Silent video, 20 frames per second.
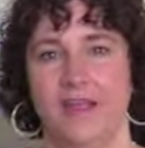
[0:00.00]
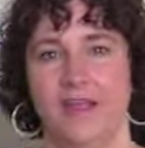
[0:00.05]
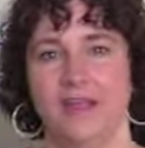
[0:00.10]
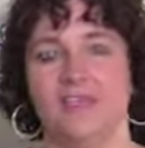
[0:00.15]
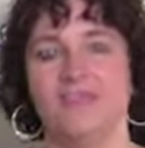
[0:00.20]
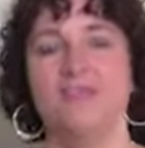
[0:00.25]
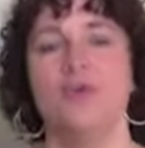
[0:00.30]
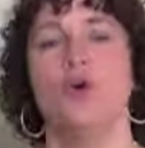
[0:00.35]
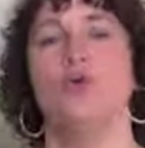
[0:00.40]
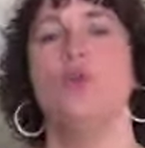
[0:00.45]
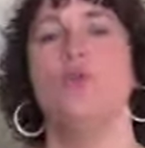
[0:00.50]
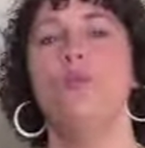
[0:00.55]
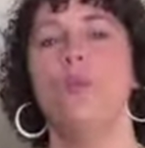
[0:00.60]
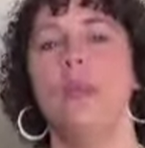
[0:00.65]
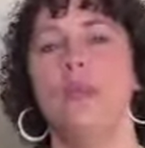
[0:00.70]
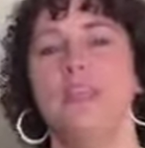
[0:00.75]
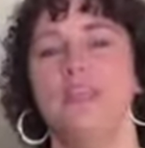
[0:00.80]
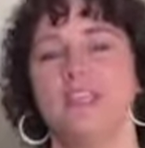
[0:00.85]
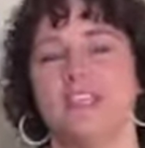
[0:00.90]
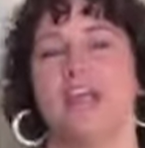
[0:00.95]
So
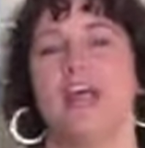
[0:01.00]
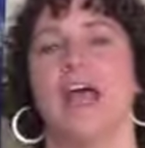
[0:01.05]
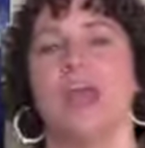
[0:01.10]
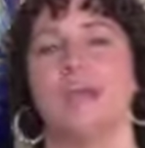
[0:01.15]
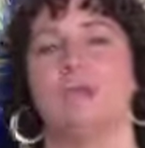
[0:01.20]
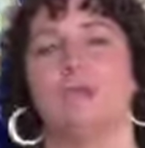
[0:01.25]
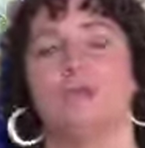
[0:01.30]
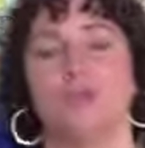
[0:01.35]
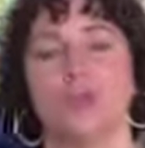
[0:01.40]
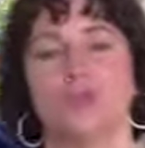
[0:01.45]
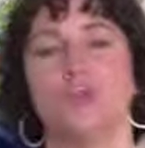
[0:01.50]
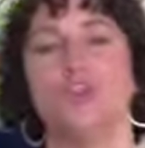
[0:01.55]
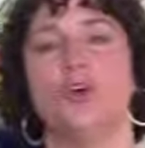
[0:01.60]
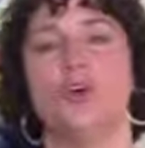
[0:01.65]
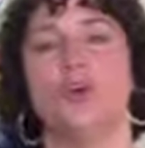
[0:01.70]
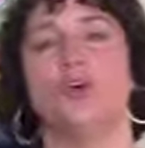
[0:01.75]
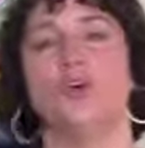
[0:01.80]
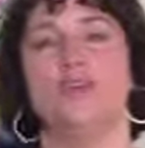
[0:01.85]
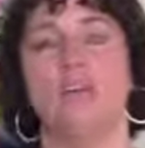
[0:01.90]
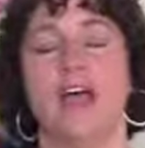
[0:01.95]
many times we're
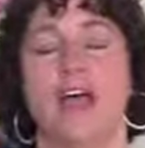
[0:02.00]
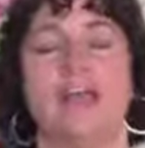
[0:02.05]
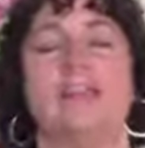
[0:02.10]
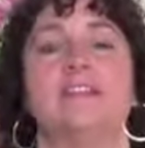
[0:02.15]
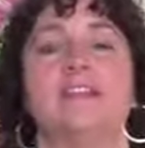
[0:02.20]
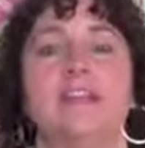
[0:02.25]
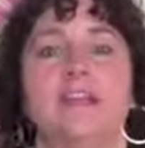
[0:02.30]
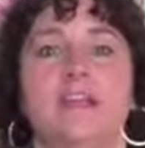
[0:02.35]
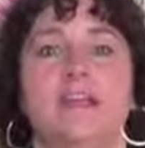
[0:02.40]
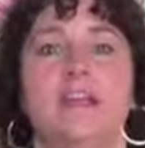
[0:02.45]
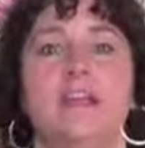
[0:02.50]
told not to